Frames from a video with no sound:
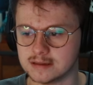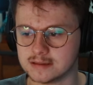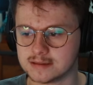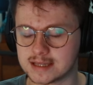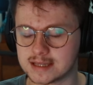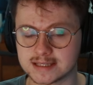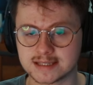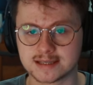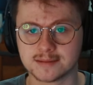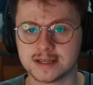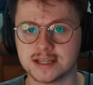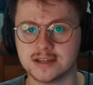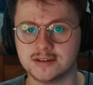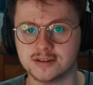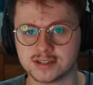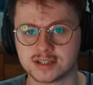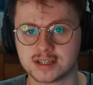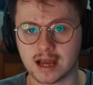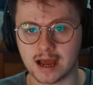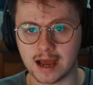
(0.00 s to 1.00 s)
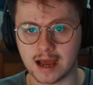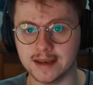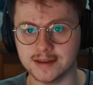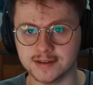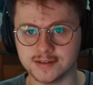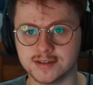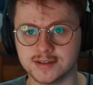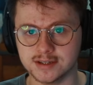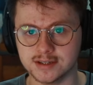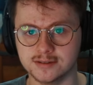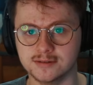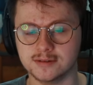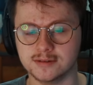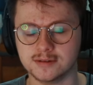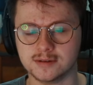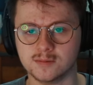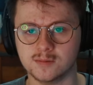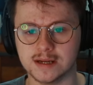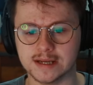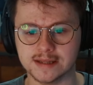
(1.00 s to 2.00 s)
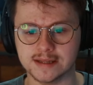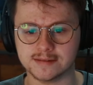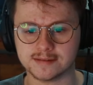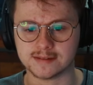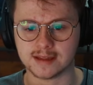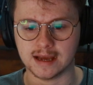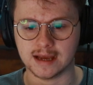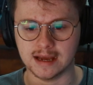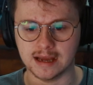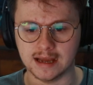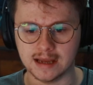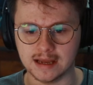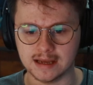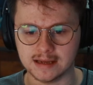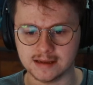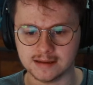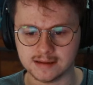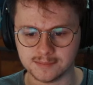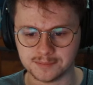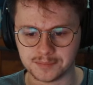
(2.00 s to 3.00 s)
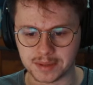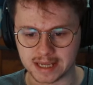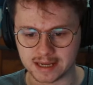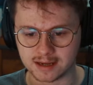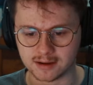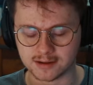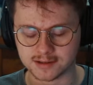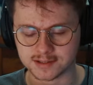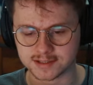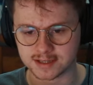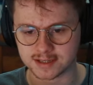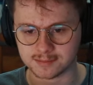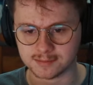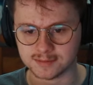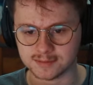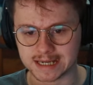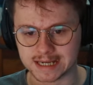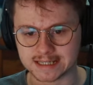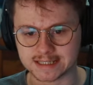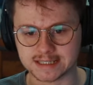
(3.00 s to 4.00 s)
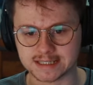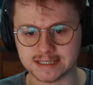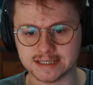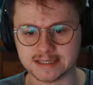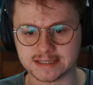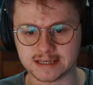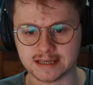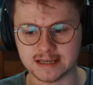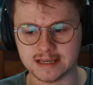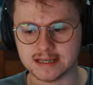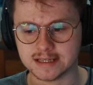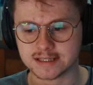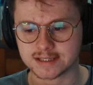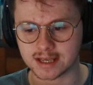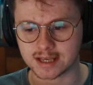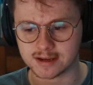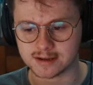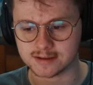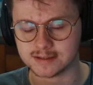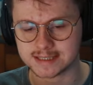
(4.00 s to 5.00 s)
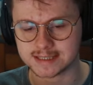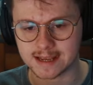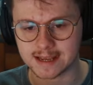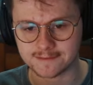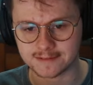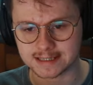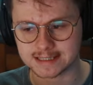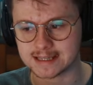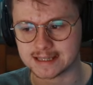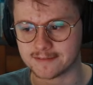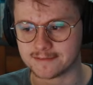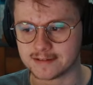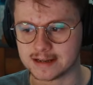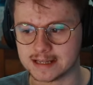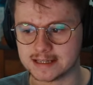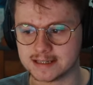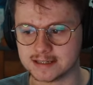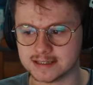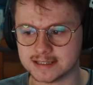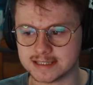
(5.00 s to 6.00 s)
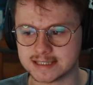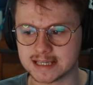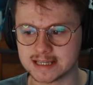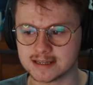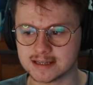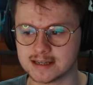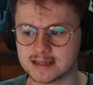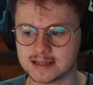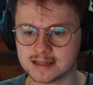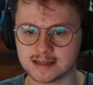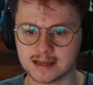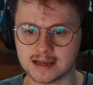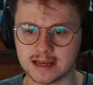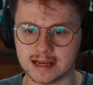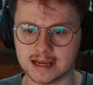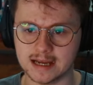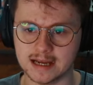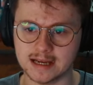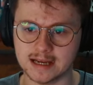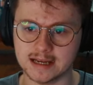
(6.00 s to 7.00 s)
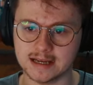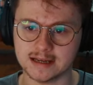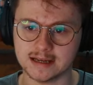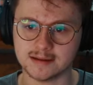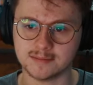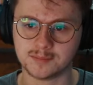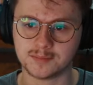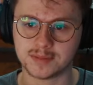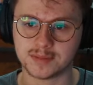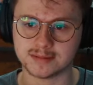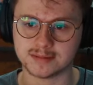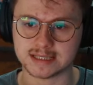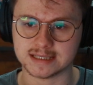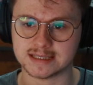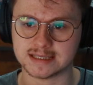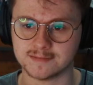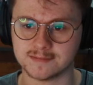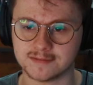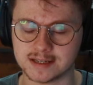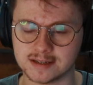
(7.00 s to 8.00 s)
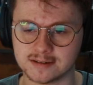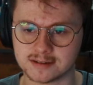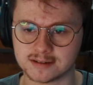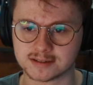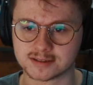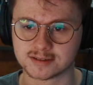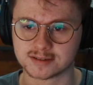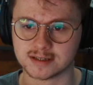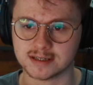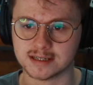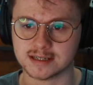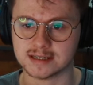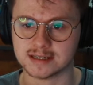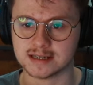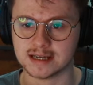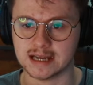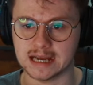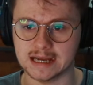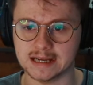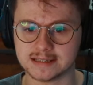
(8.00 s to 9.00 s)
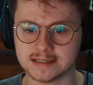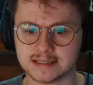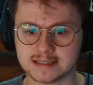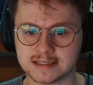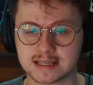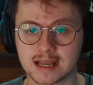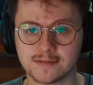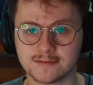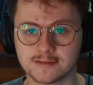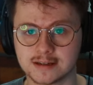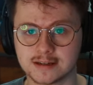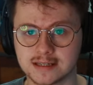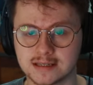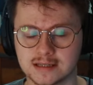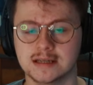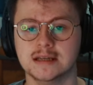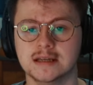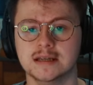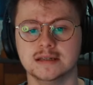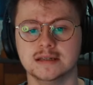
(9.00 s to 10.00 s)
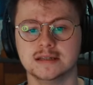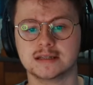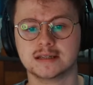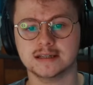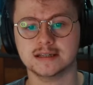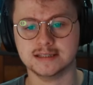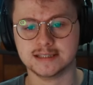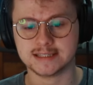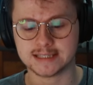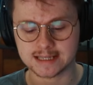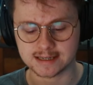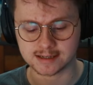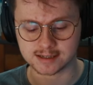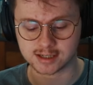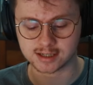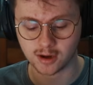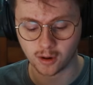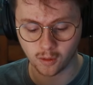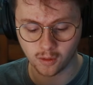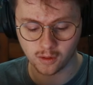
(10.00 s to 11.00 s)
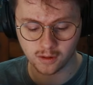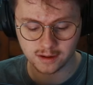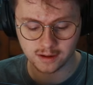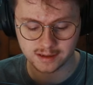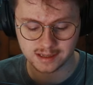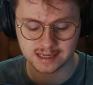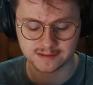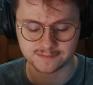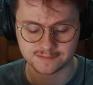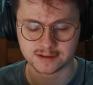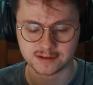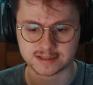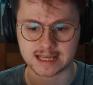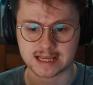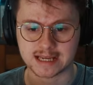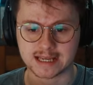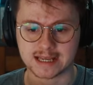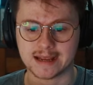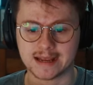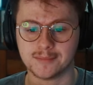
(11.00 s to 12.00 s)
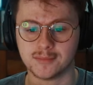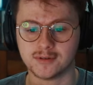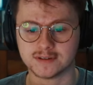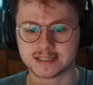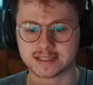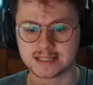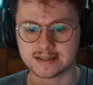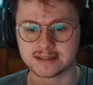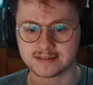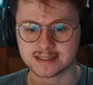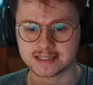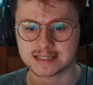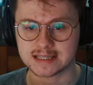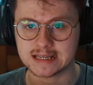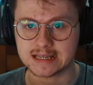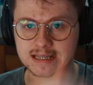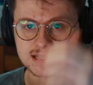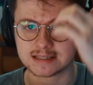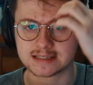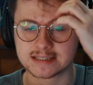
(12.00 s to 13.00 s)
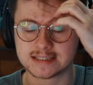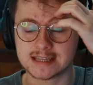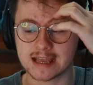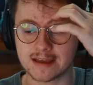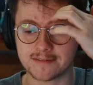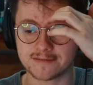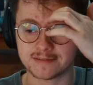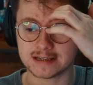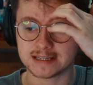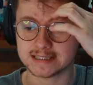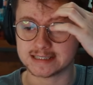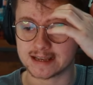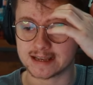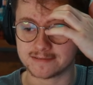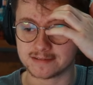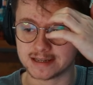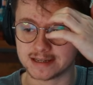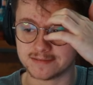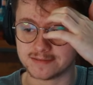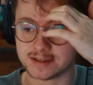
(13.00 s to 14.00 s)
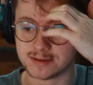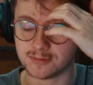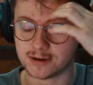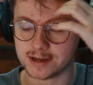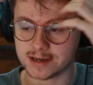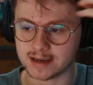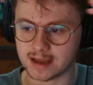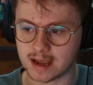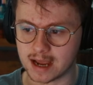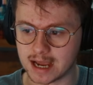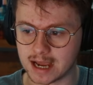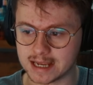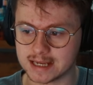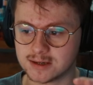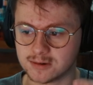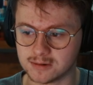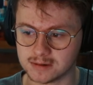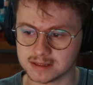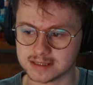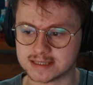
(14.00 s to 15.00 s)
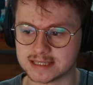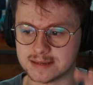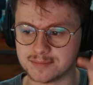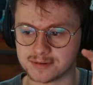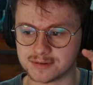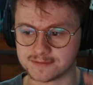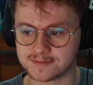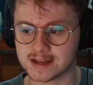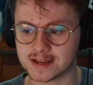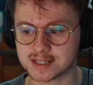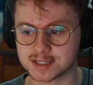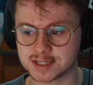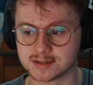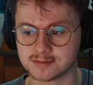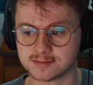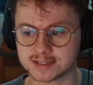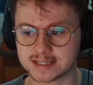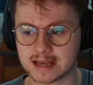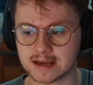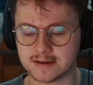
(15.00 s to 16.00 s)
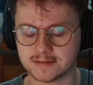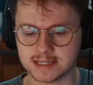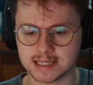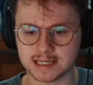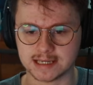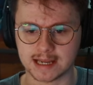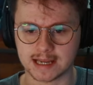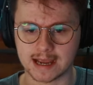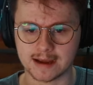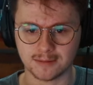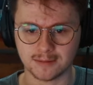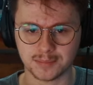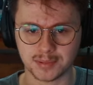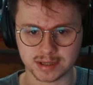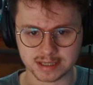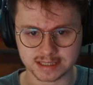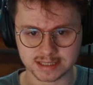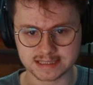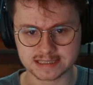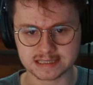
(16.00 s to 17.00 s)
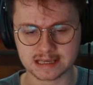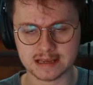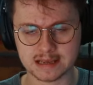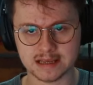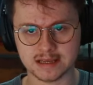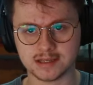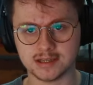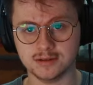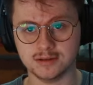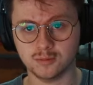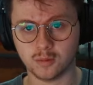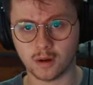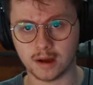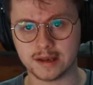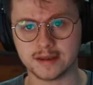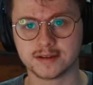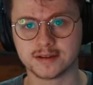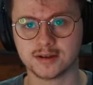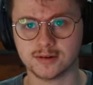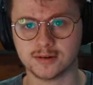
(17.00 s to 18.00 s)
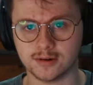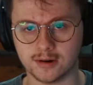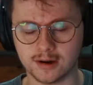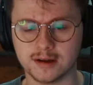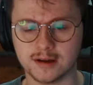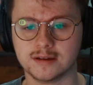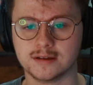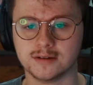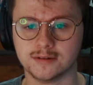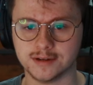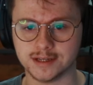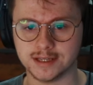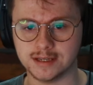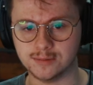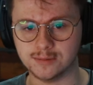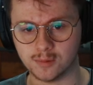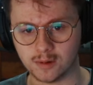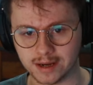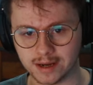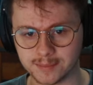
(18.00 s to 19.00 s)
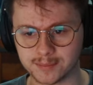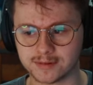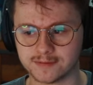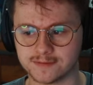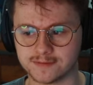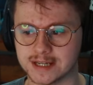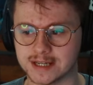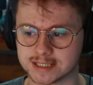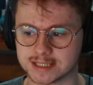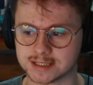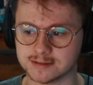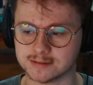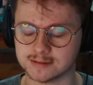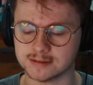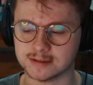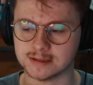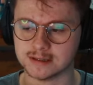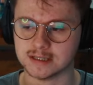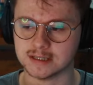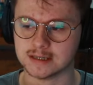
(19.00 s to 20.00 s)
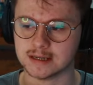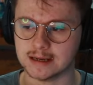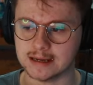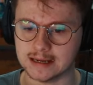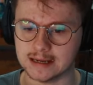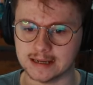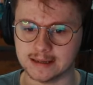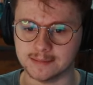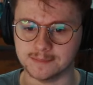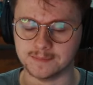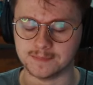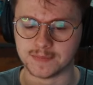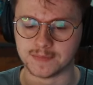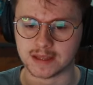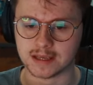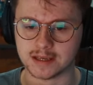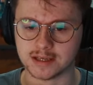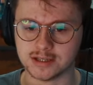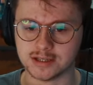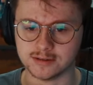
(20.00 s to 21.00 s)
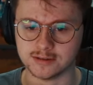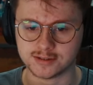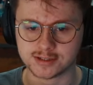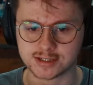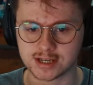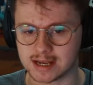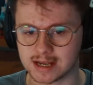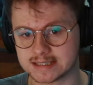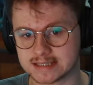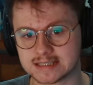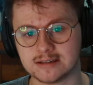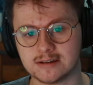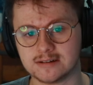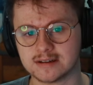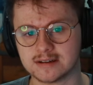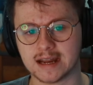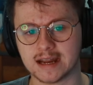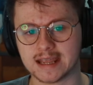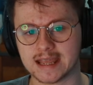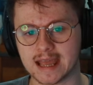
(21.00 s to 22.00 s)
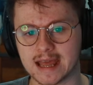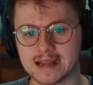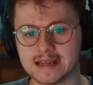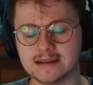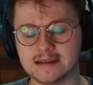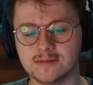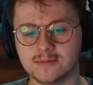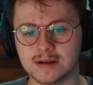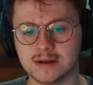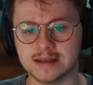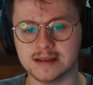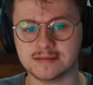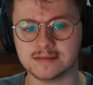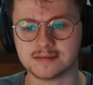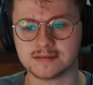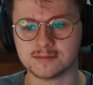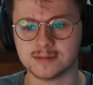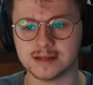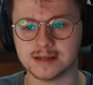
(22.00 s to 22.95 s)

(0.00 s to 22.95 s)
that's something you just can't do with big ensemble patches. So definitely consider BBC Symphony Orchestra Discovery. Consider core if you're taking it more seriously. Definitely if you want high quality professional sounding outputs, you want core or you want professional. You're just not going to get it with